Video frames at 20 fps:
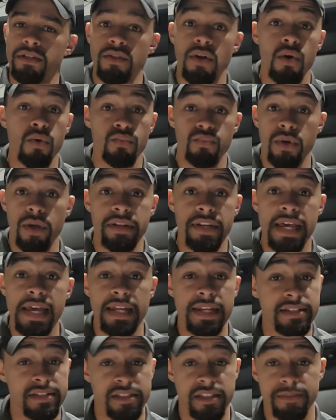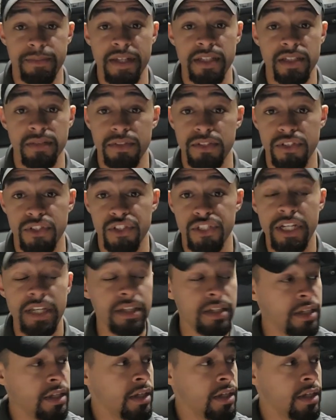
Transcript: Don't run that, it's expensive as shit.